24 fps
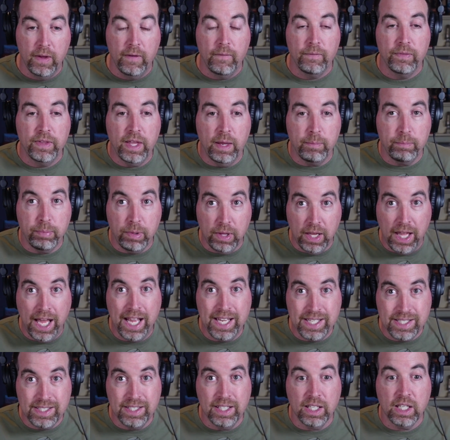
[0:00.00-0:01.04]
that
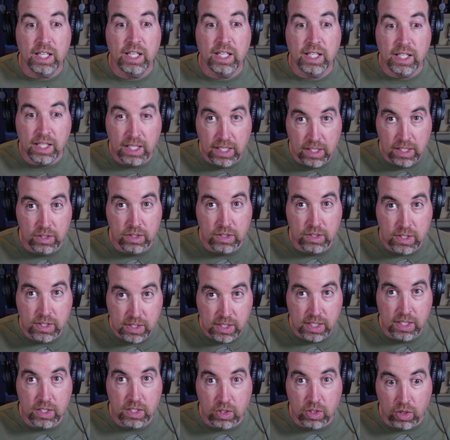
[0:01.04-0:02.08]
plastic kills
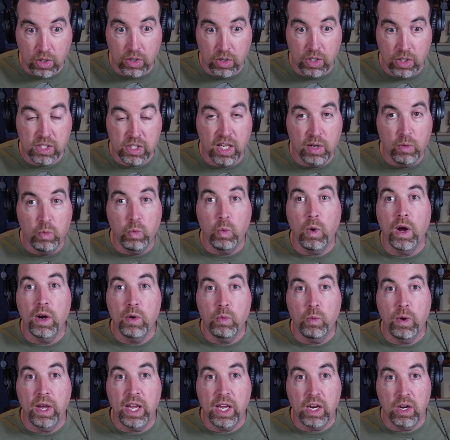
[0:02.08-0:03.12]
sea turtles in one
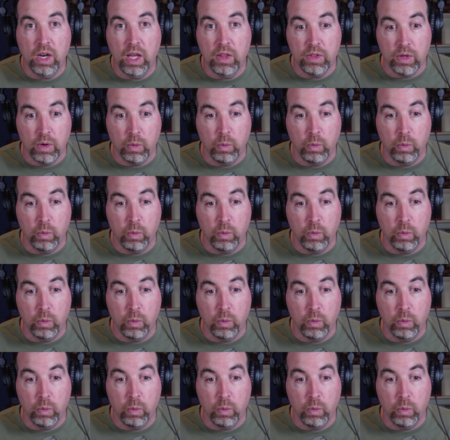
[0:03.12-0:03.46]
way or another,